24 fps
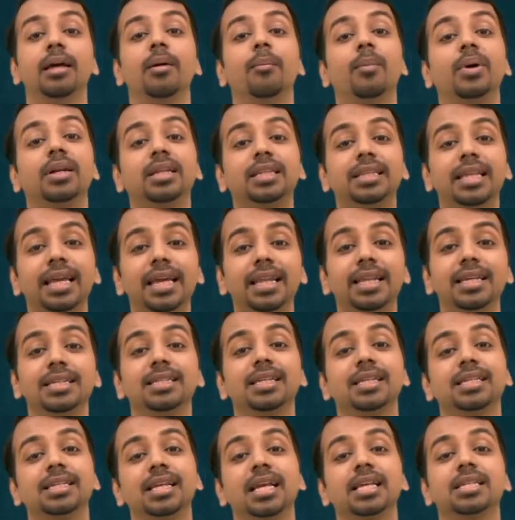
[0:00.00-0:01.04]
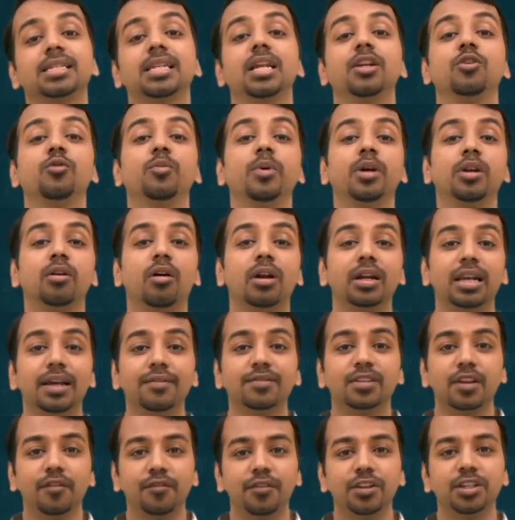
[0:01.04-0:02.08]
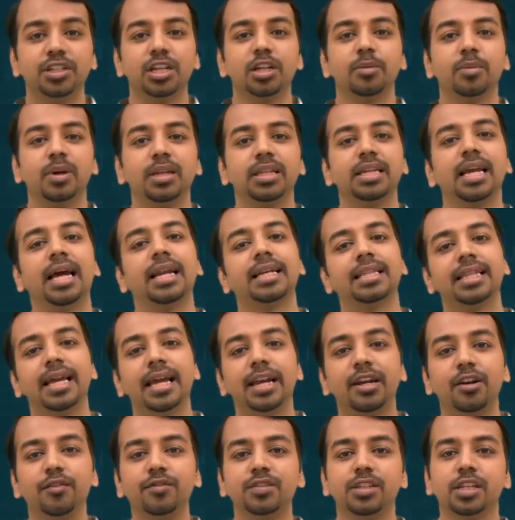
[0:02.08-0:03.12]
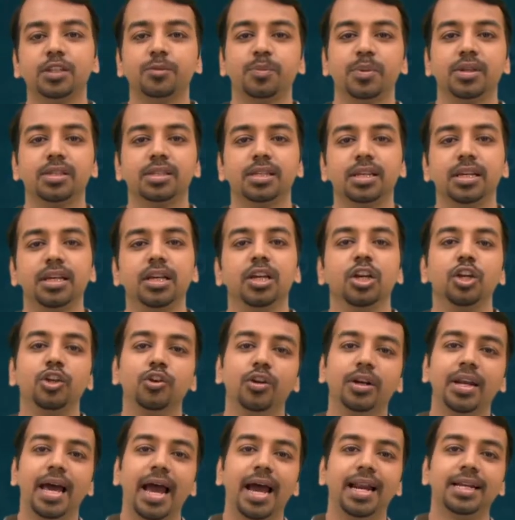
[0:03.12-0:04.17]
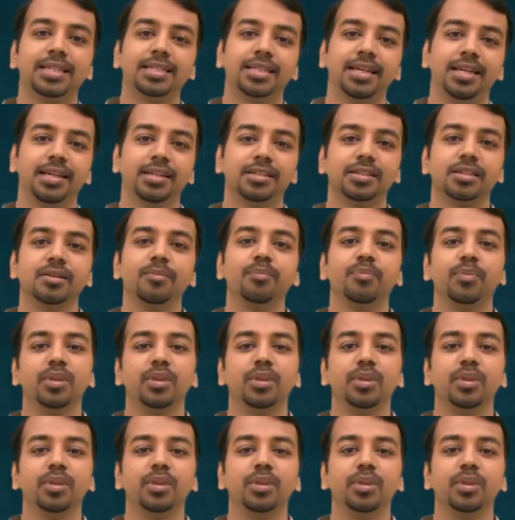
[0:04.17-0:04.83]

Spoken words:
but there is a chance that you may not have sufficient money at the end of 6 months. Your dad says,